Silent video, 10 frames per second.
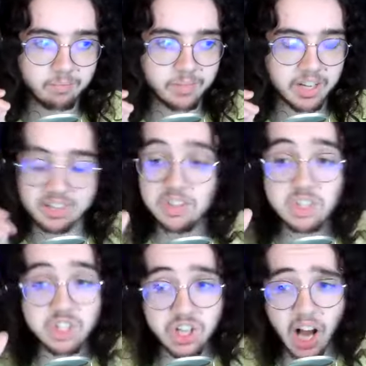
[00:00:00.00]
it doesn't
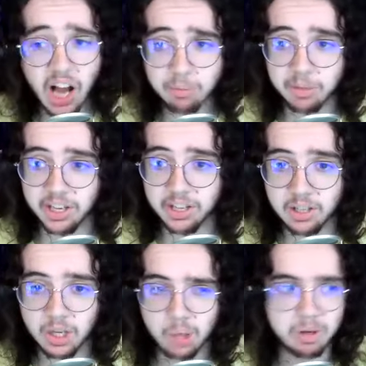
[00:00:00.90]
shock me,
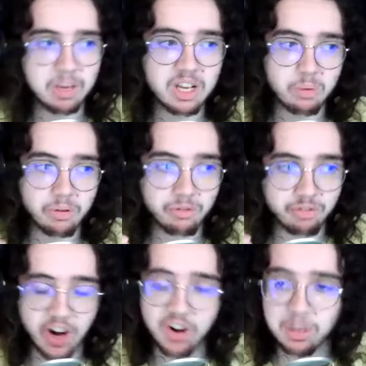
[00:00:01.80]
but it makes me
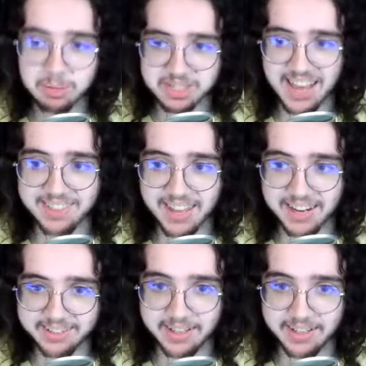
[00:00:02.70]
very upset that
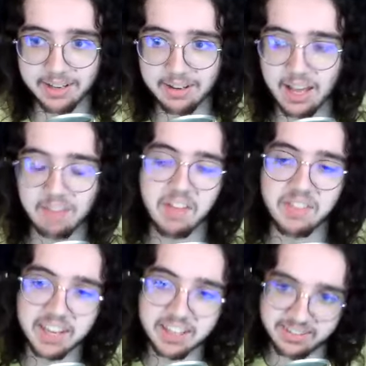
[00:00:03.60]
it didn't and that
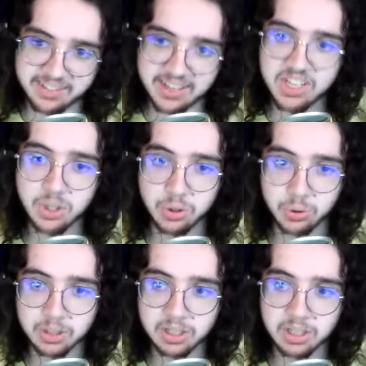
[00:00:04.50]
they
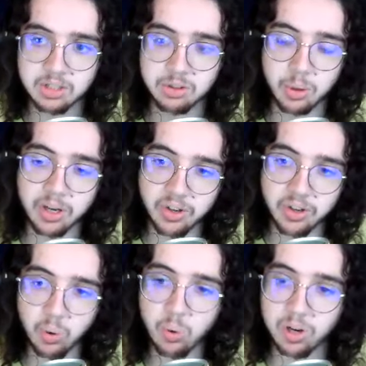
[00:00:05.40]
continue to
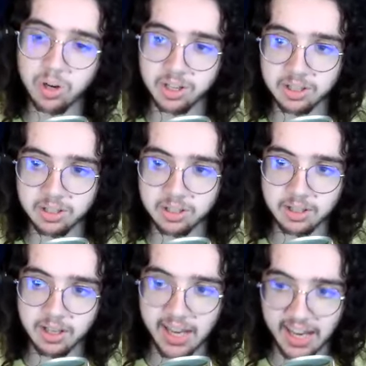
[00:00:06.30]
ignore
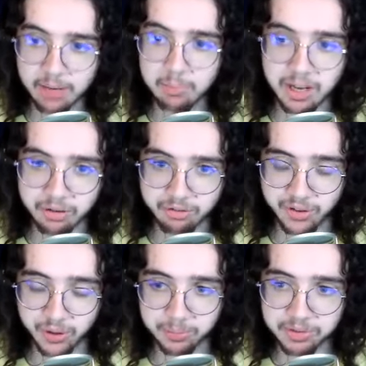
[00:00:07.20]
animated
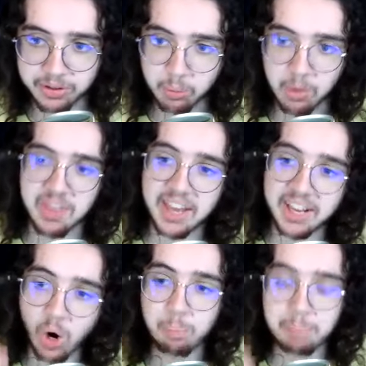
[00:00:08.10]
films when they
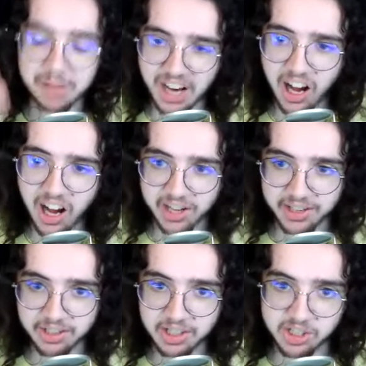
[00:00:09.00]
go
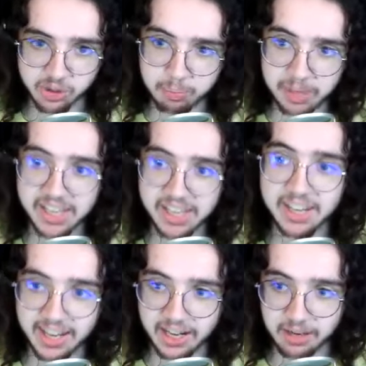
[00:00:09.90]
beyond just being
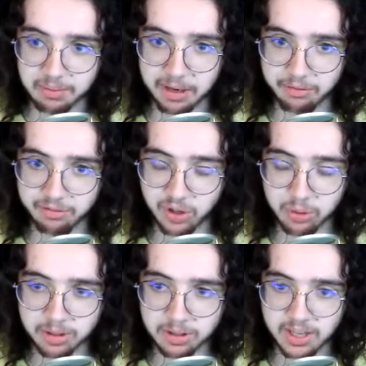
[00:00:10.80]
an animated film.
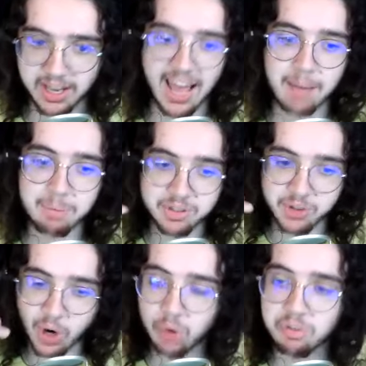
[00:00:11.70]
It happens
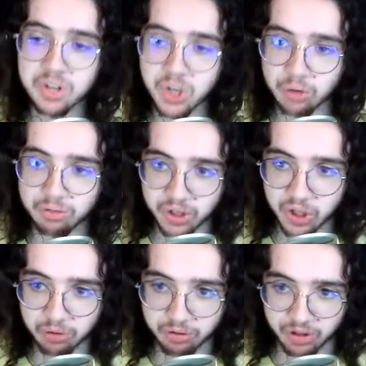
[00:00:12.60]
over and over and
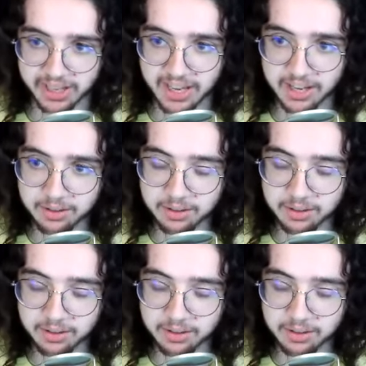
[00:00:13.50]
over again.